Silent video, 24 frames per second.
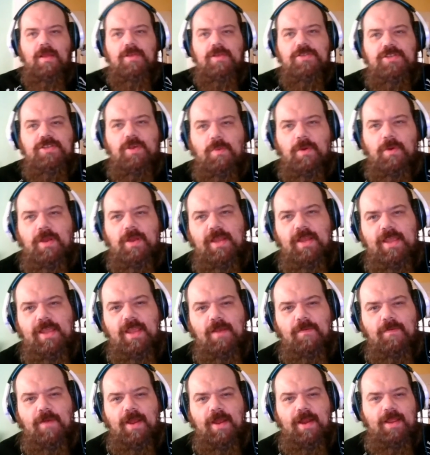So we're going to
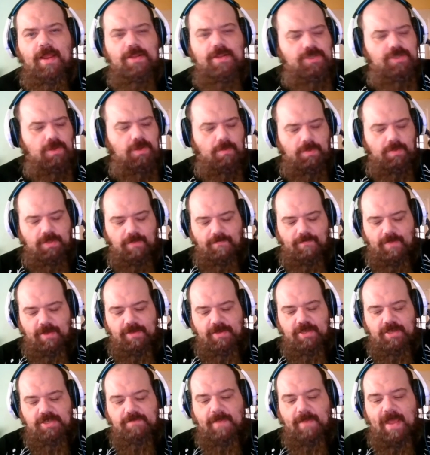get right into it. With the
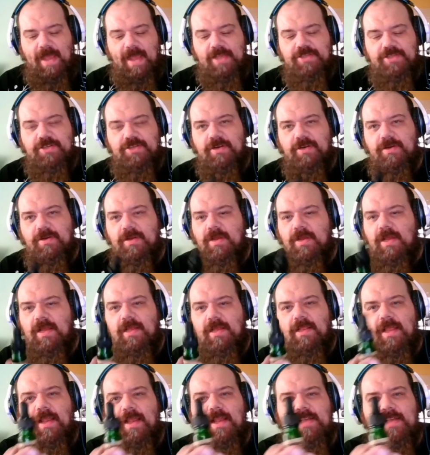Vintage Bastard,
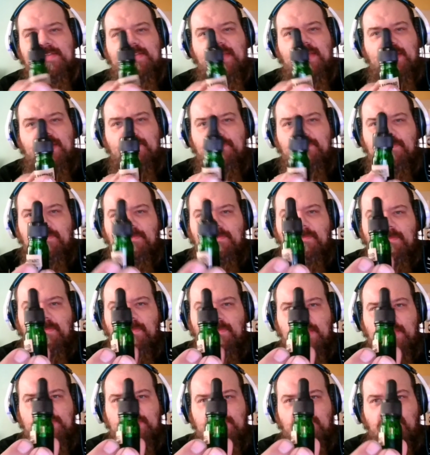like I said,
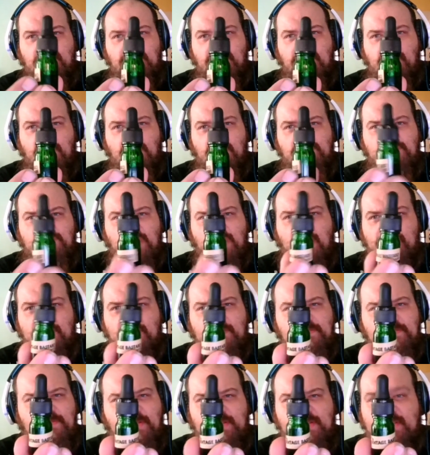nice little
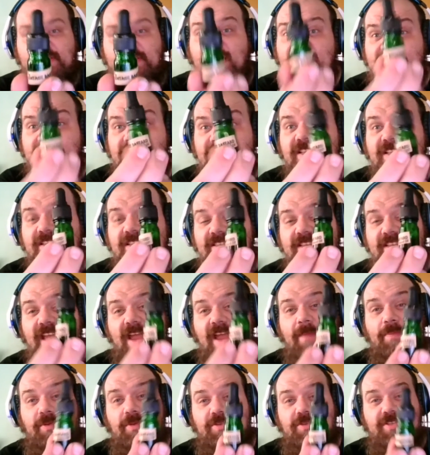Eurodropper. This is the
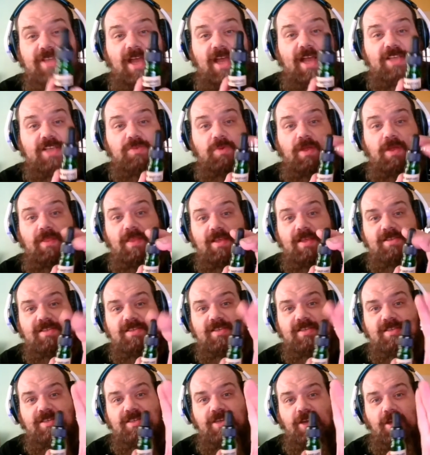sample size one. This
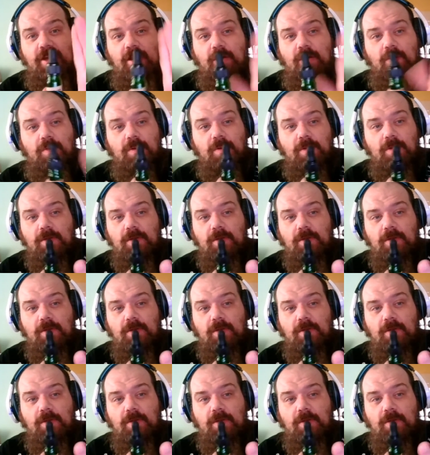is, you know,